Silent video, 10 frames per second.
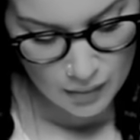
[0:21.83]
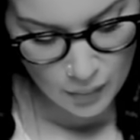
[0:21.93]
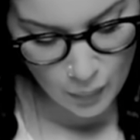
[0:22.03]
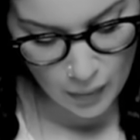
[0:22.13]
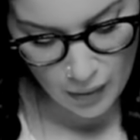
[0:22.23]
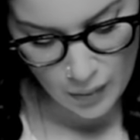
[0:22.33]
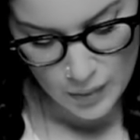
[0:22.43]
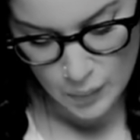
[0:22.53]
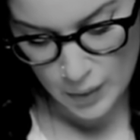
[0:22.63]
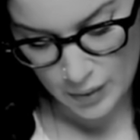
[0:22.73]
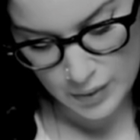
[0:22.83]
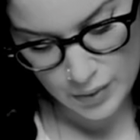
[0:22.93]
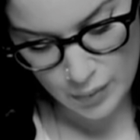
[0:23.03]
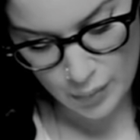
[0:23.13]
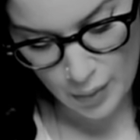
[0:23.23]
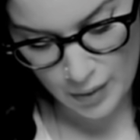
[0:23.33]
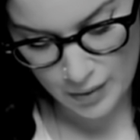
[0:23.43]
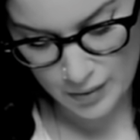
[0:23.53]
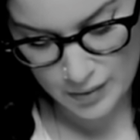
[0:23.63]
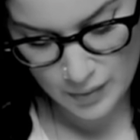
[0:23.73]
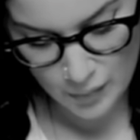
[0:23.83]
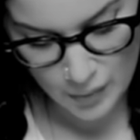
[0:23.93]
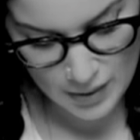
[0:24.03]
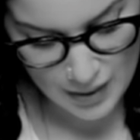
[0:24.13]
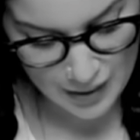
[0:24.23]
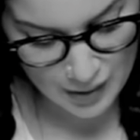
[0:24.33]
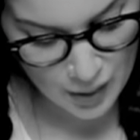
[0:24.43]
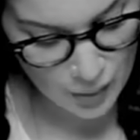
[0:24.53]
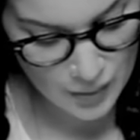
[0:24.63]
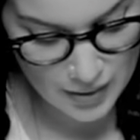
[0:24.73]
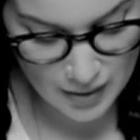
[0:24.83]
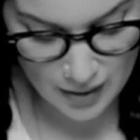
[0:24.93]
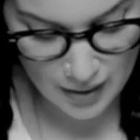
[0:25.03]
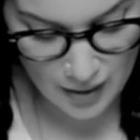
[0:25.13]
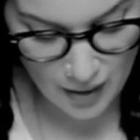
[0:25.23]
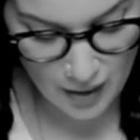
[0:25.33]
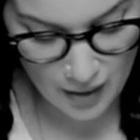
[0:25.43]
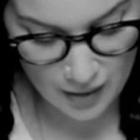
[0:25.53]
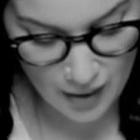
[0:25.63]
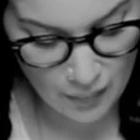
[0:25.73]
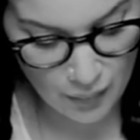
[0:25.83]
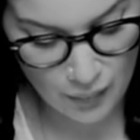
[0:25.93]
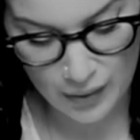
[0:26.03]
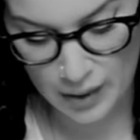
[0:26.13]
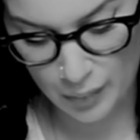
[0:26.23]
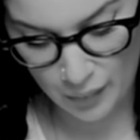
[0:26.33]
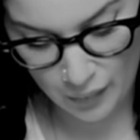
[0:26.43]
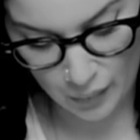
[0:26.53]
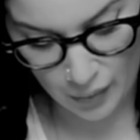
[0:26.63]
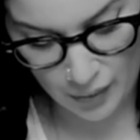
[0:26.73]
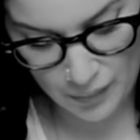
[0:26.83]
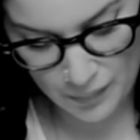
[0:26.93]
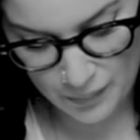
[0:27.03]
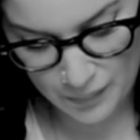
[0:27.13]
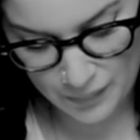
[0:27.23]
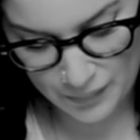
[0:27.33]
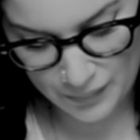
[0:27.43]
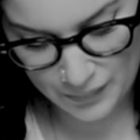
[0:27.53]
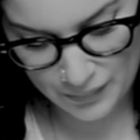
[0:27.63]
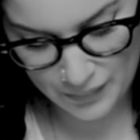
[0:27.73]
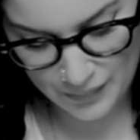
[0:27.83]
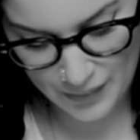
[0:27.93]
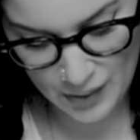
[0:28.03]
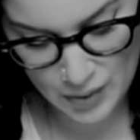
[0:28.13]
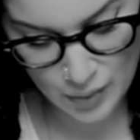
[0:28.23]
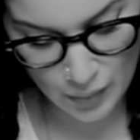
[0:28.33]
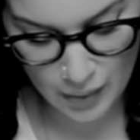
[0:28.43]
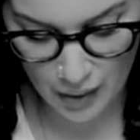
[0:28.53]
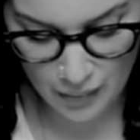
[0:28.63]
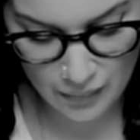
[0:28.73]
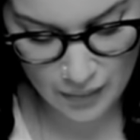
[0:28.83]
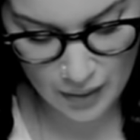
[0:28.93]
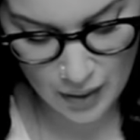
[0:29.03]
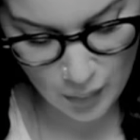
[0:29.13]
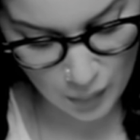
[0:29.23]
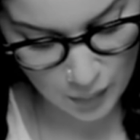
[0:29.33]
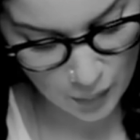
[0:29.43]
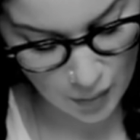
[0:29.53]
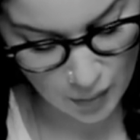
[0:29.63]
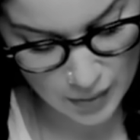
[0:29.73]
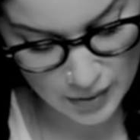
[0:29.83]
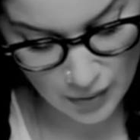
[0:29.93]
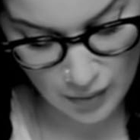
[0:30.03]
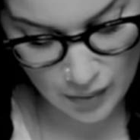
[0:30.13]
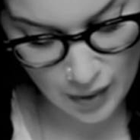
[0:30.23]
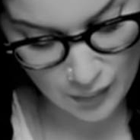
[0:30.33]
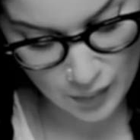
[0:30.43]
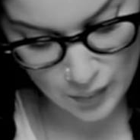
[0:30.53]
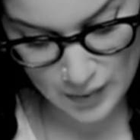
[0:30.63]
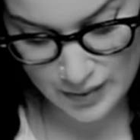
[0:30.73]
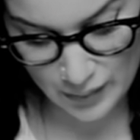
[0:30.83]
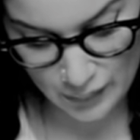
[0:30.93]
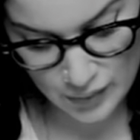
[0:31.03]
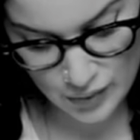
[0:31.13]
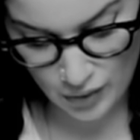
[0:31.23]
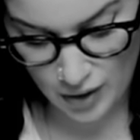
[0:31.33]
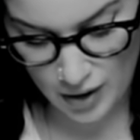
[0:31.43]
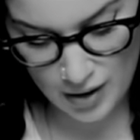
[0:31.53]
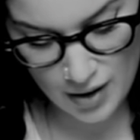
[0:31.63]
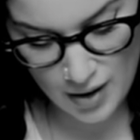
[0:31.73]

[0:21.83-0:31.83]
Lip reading: Where I was wheeled to, brothers, was like no cine I had ever vidied before. True enough, one wall was all covered with silver screen,